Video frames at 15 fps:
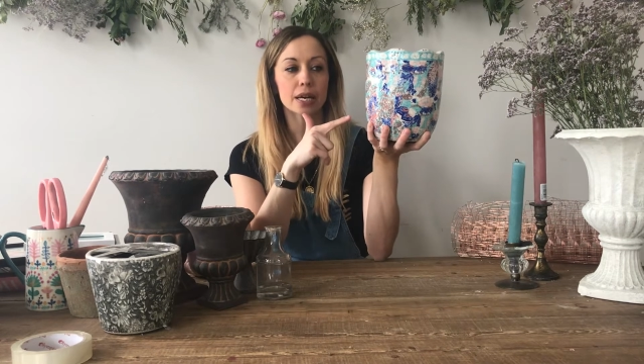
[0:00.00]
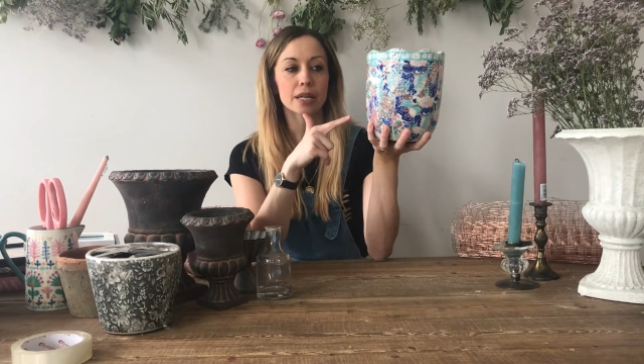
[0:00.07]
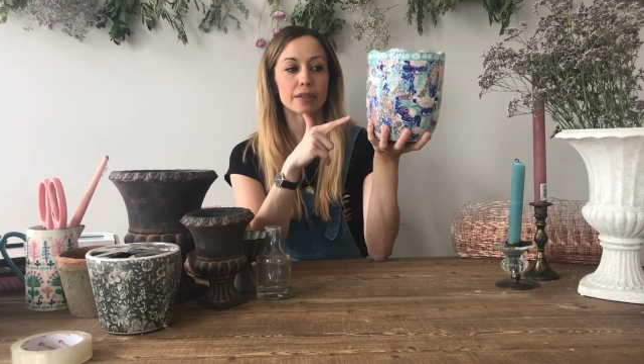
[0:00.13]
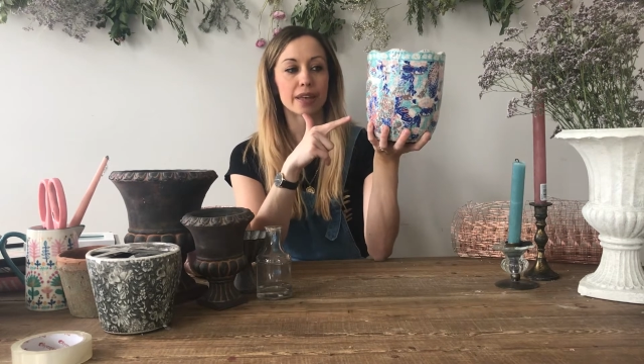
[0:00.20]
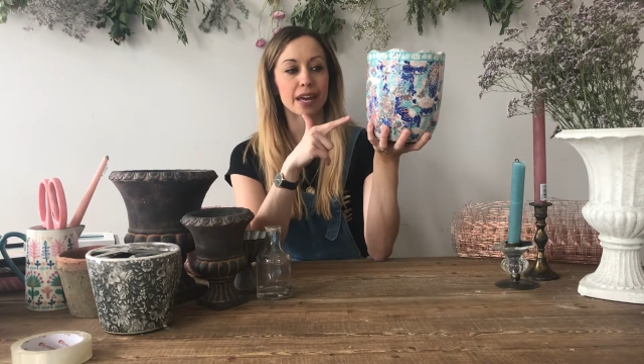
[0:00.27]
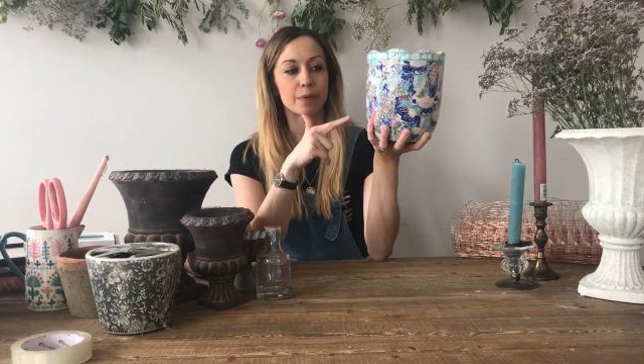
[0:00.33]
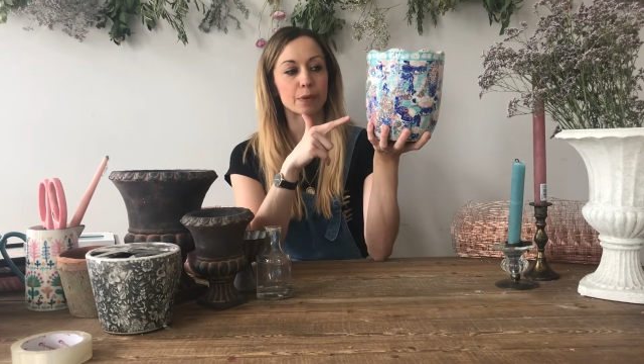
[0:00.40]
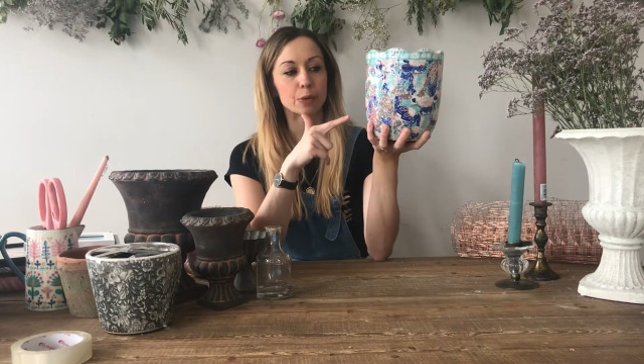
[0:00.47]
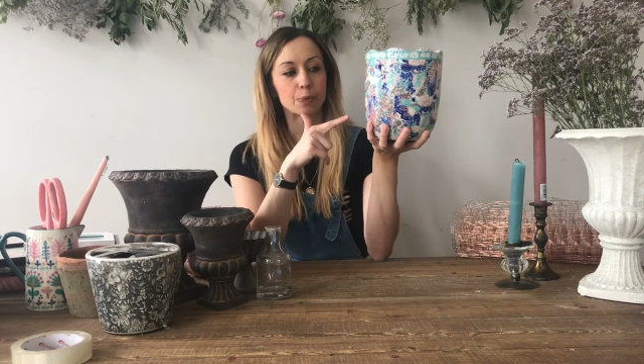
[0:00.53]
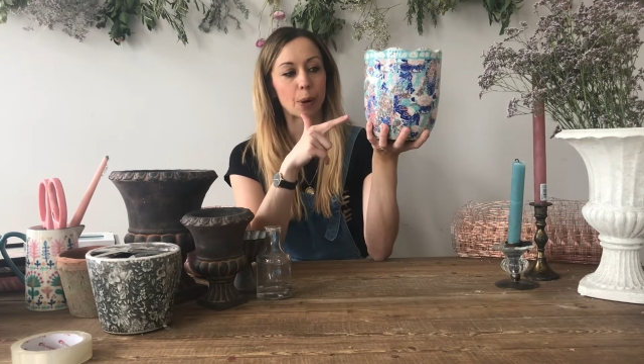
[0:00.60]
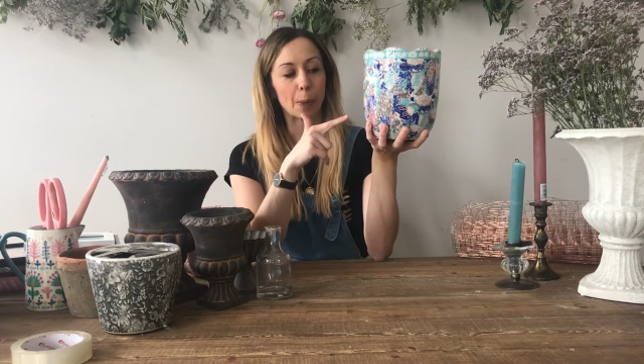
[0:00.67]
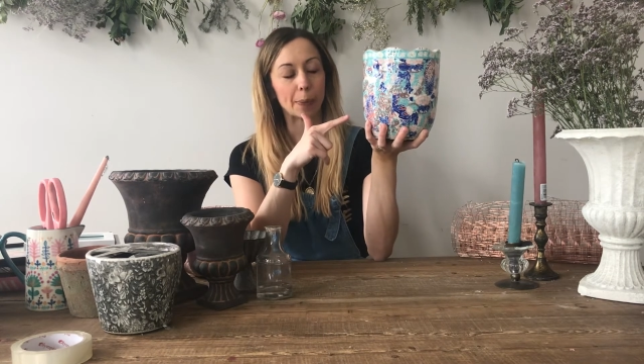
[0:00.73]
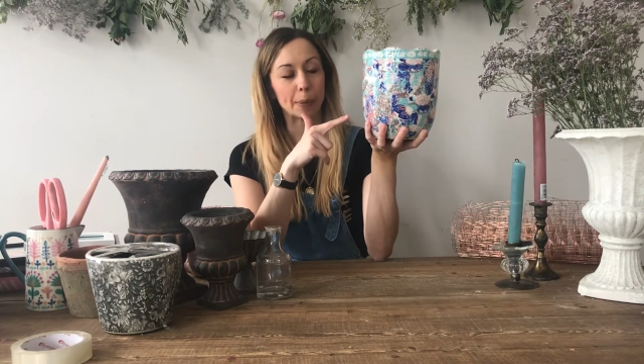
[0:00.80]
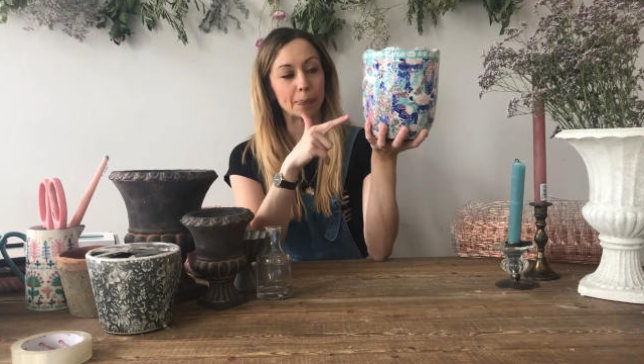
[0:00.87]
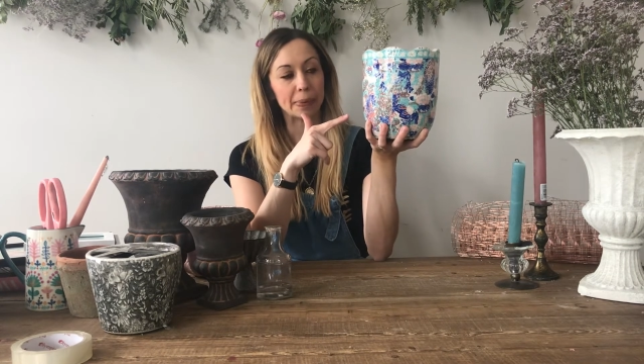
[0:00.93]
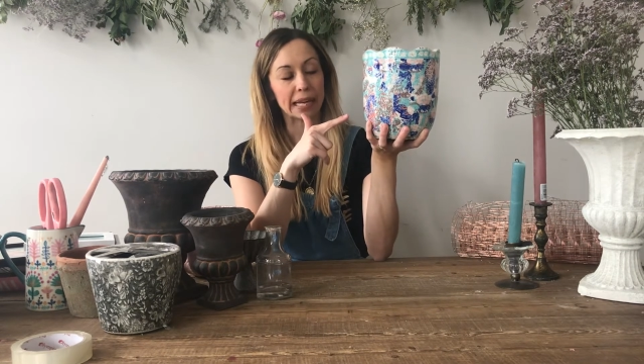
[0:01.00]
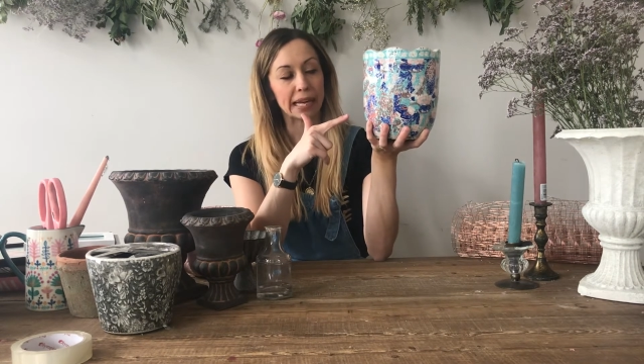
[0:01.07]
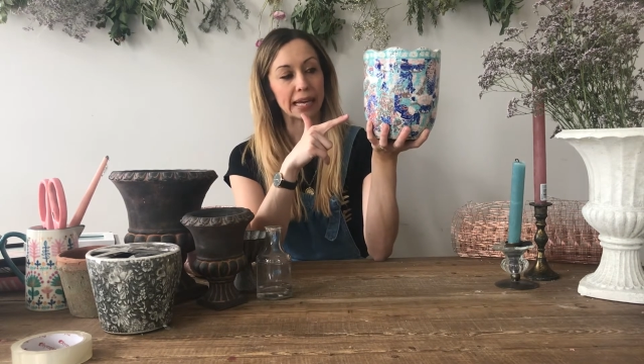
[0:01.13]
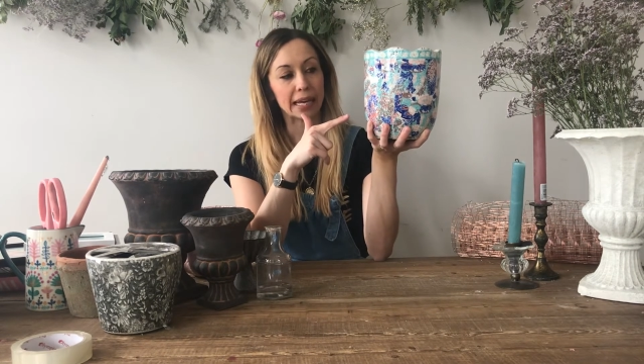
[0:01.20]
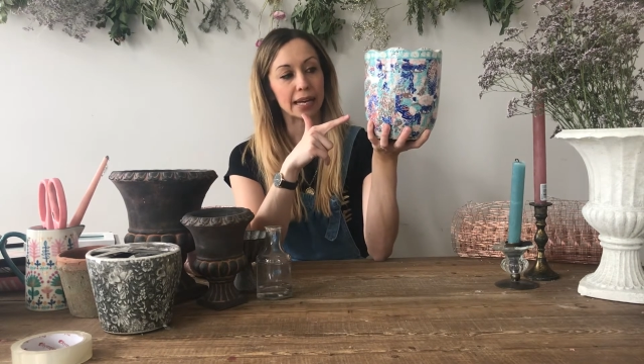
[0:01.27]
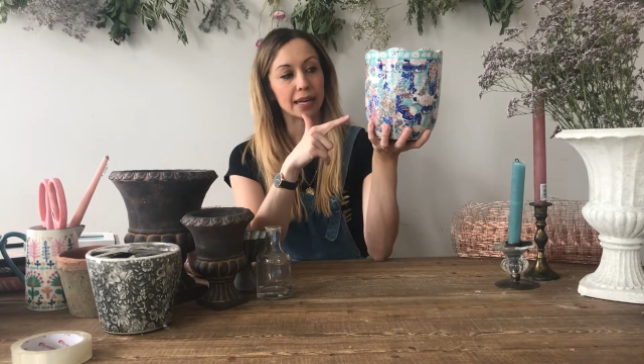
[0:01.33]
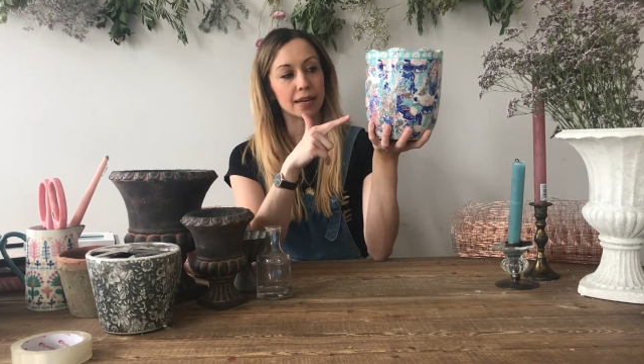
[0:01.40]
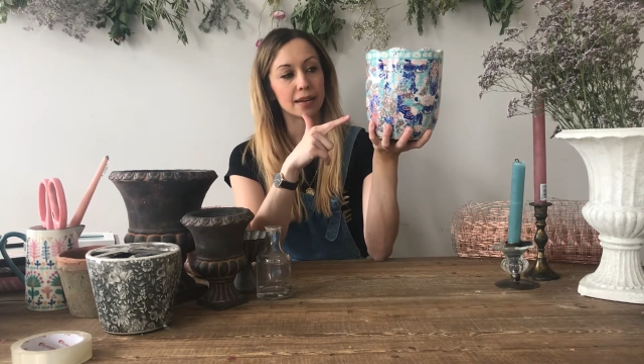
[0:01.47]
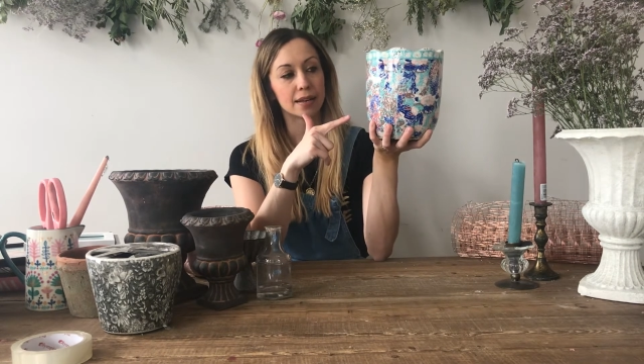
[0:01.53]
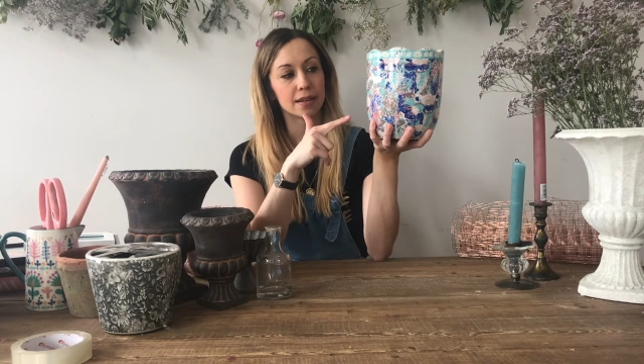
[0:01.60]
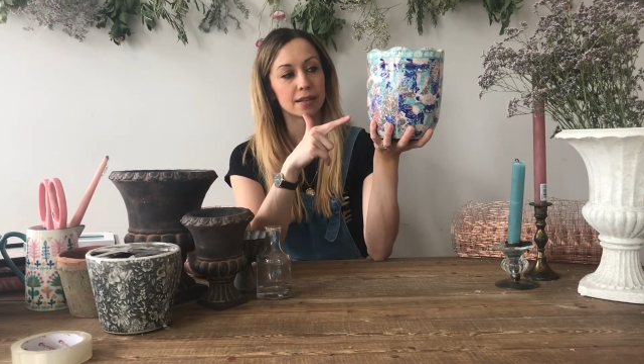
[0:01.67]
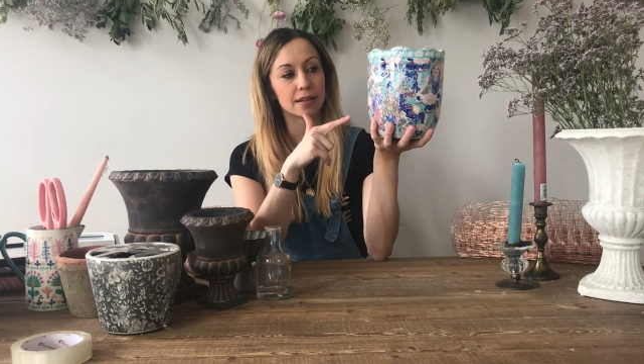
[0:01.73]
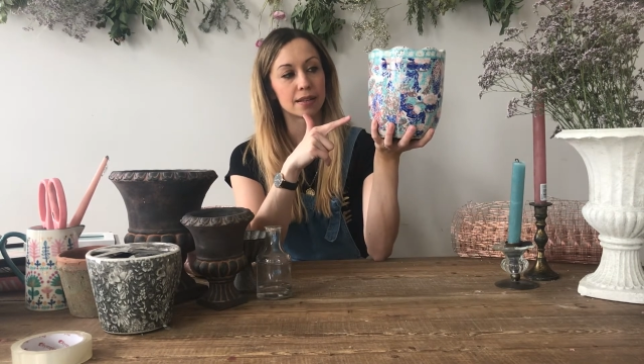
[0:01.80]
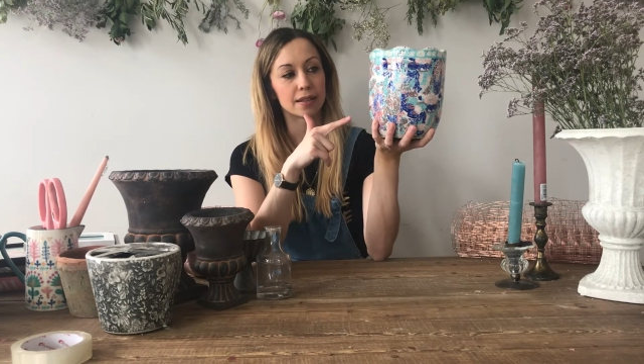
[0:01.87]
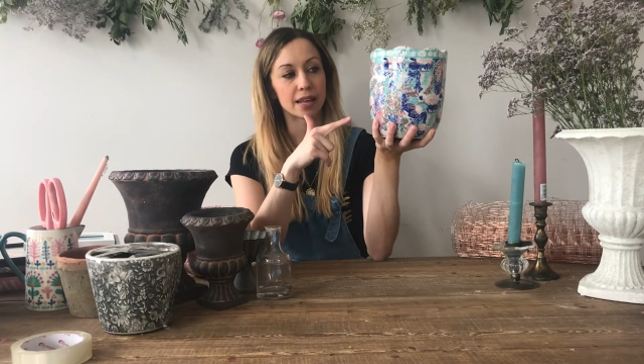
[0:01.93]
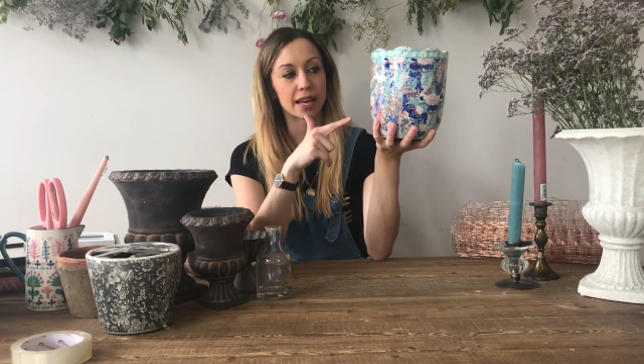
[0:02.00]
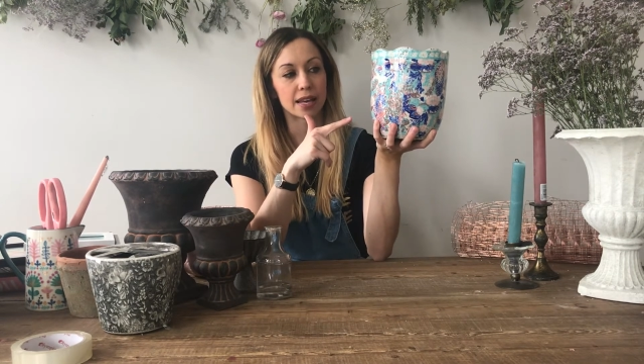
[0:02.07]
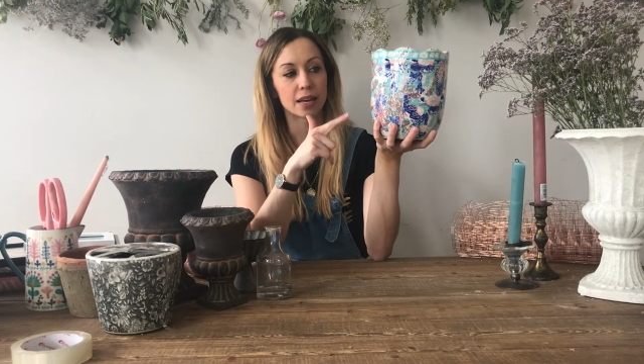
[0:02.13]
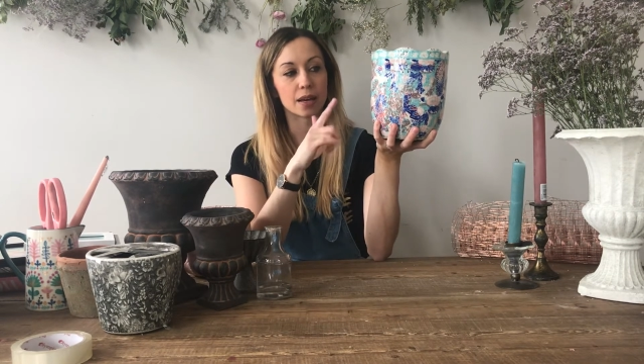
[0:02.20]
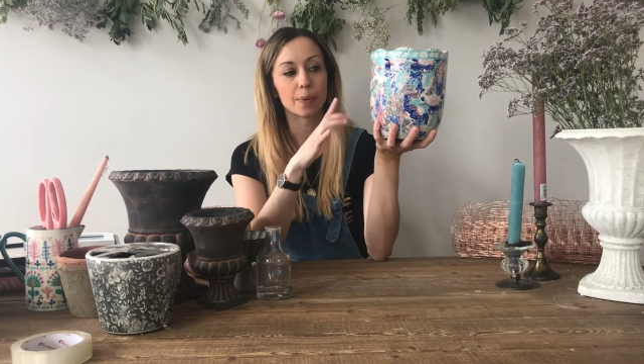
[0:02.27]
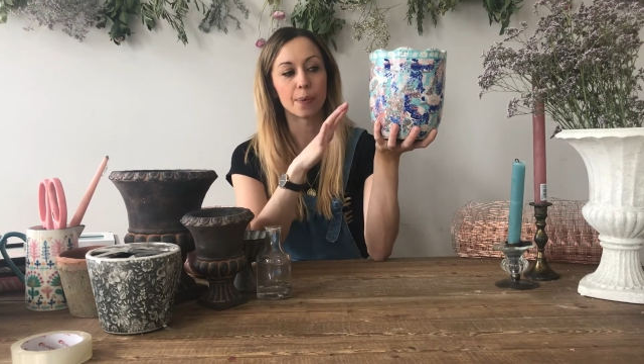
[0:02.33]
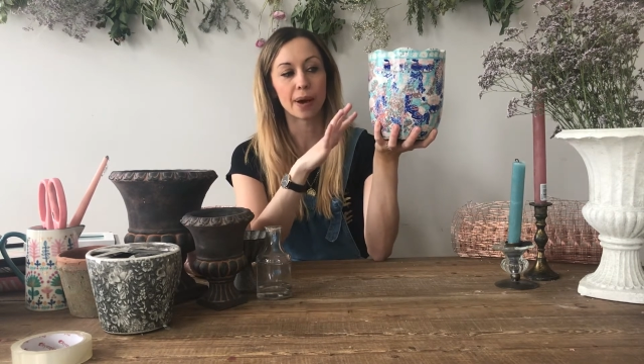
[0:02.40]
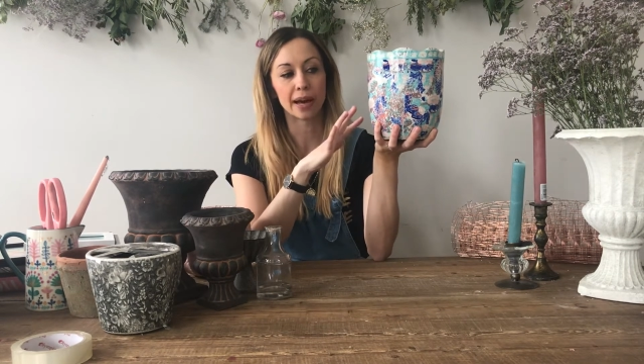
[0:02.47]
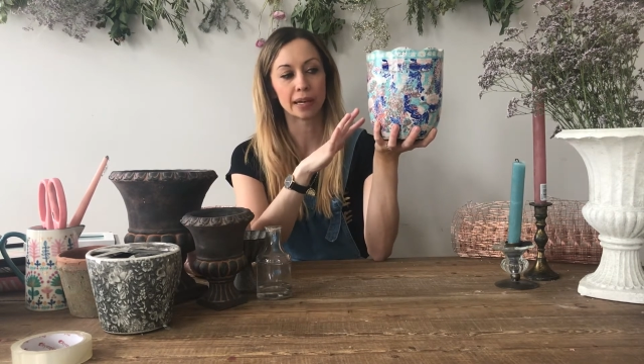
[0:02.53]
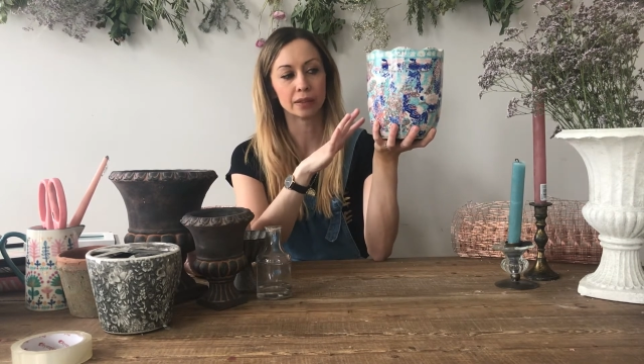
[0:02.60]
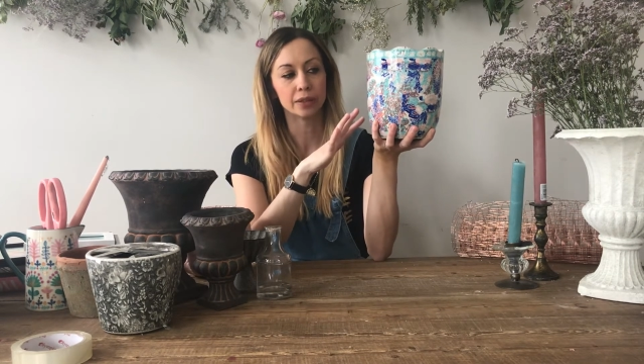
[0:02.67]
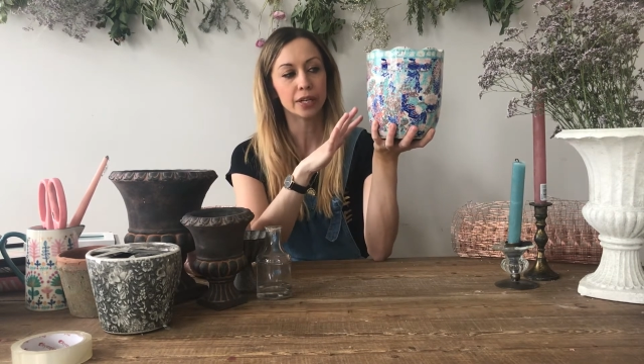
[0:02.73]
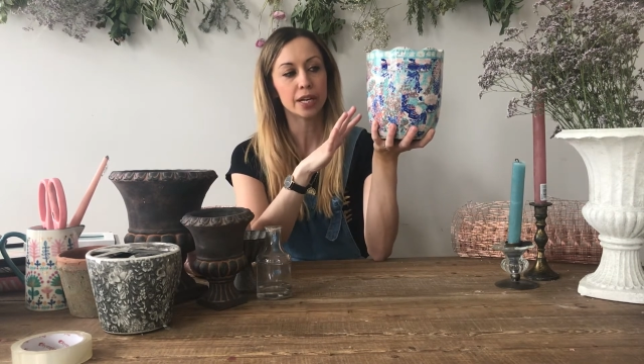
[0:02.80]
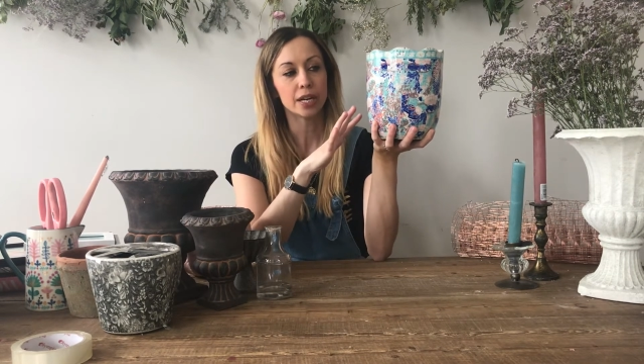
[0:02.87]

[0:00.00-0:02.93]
they would probably think, well,